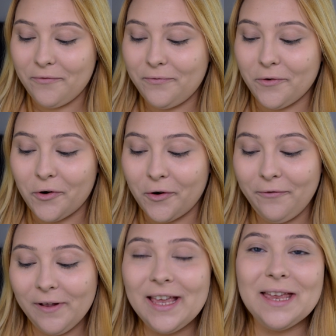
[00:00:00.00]
For
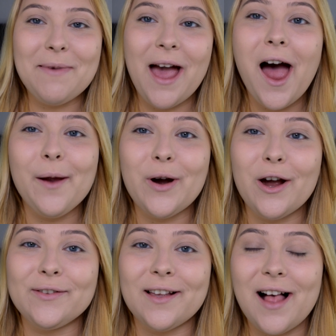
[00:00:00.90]
filling in my eyebrows,